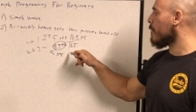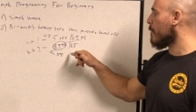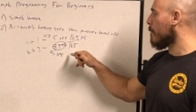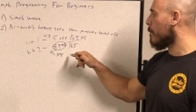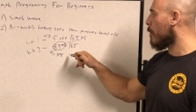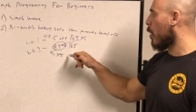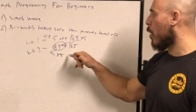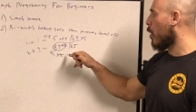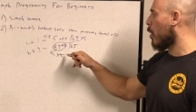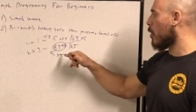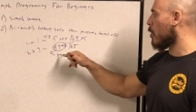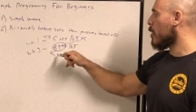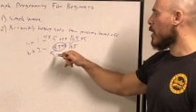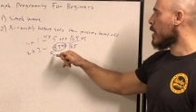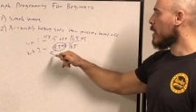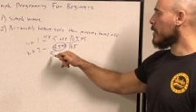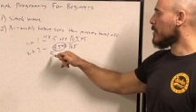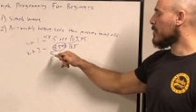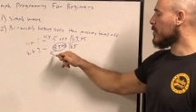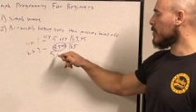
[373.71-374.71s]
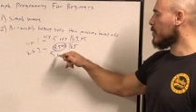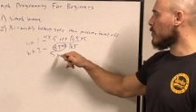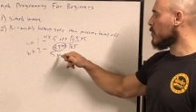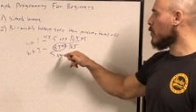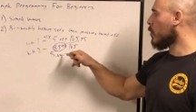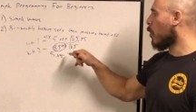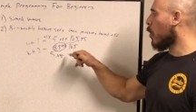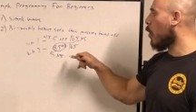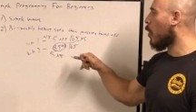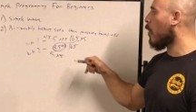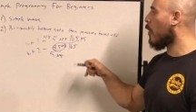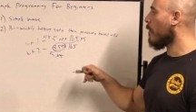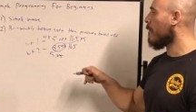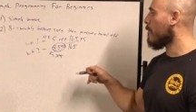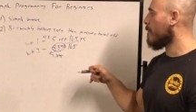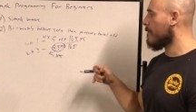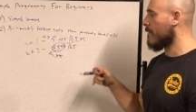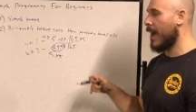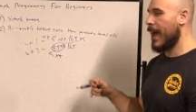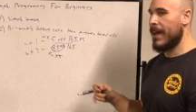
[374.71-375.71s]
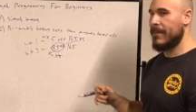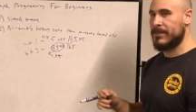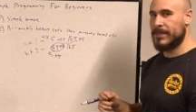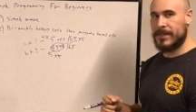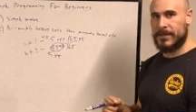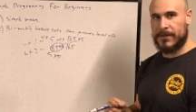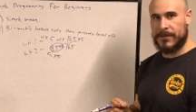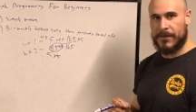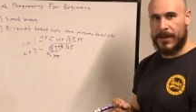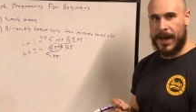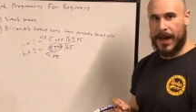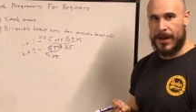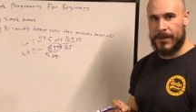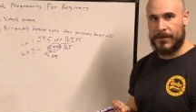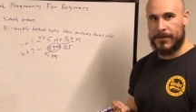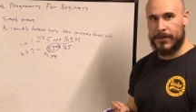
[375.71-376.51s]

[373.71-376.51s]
the bar to do all five sets of five,